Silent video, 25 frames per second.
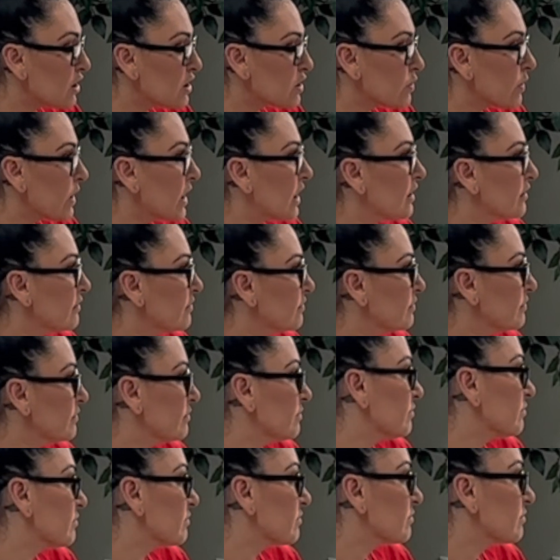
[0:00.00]
as well.
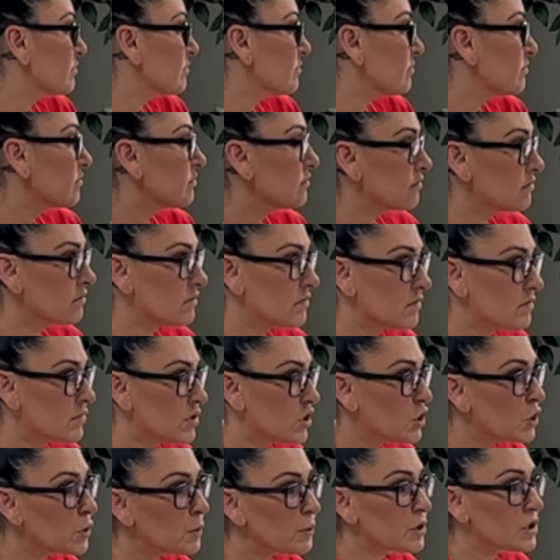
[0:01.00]

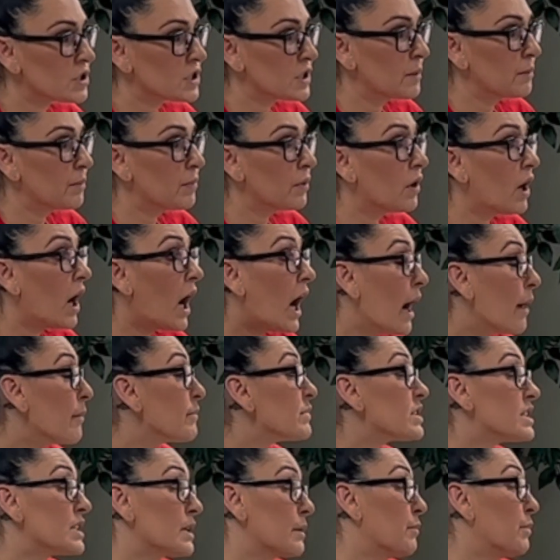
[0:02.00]
Super simple. I'm
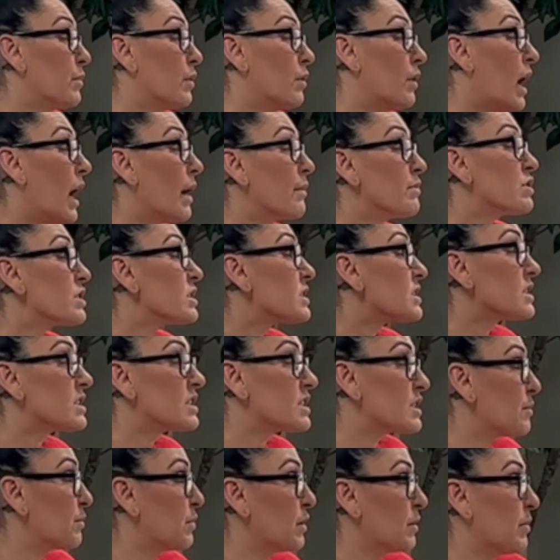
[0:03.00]
simple. I'm just a
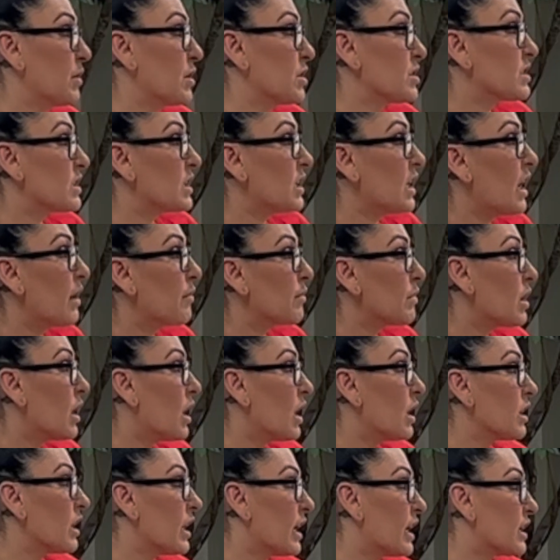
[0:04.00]
simple person. I'm
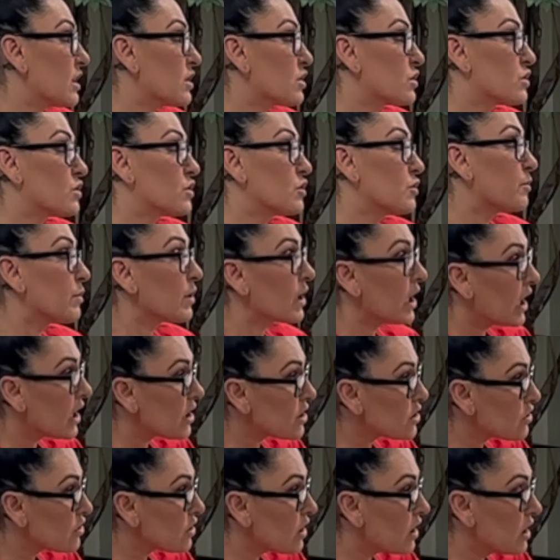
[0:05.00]
not like super
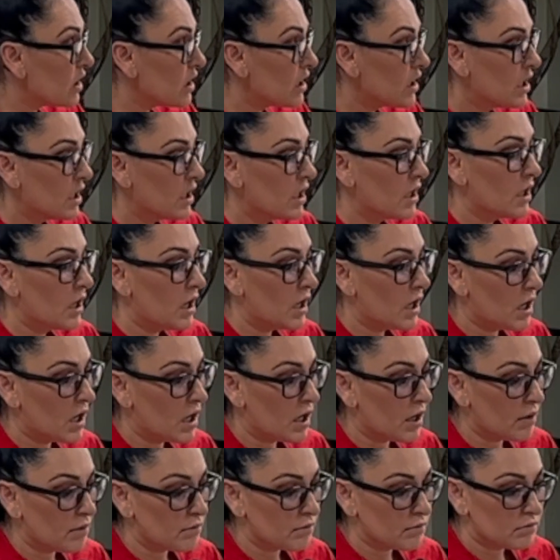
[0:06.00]
extra.
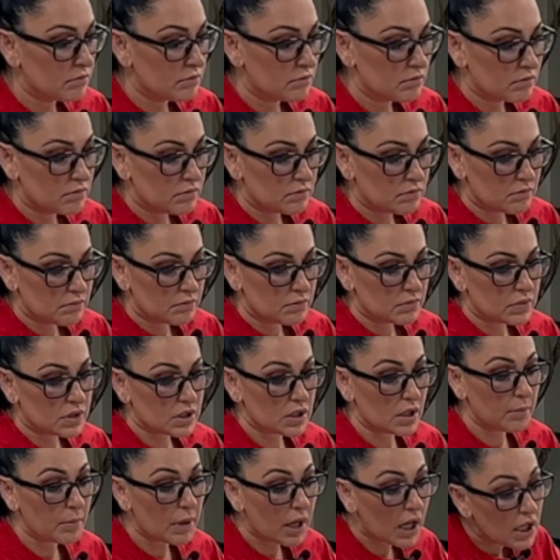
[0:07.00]
Some
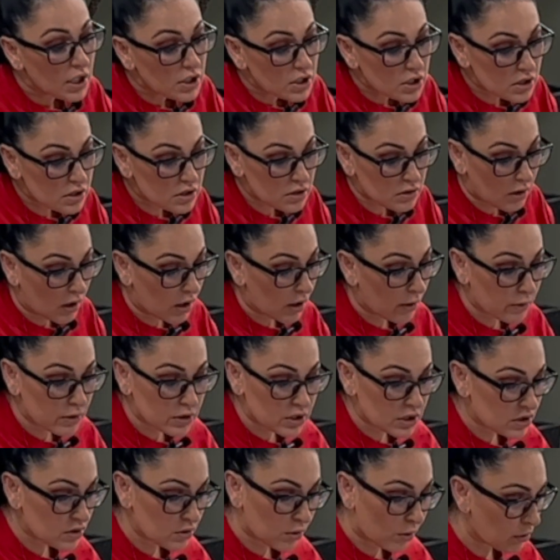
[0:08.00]
agents are, which
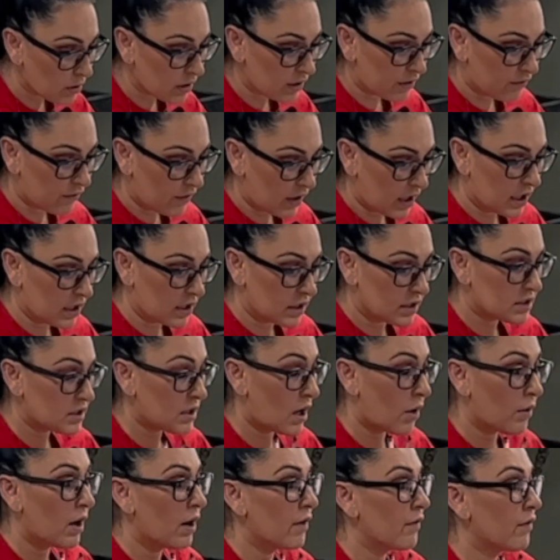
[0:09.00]
is totally fine. It's
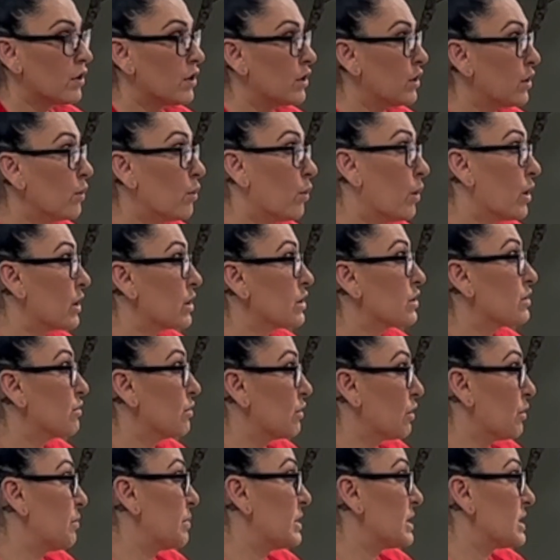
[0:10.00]
however you want to do
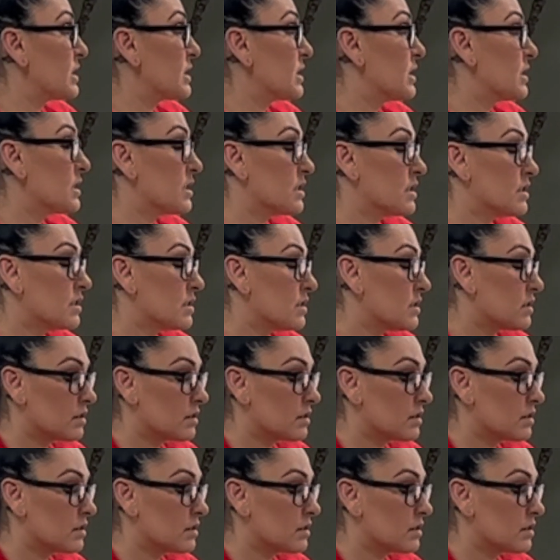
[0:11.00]
your business.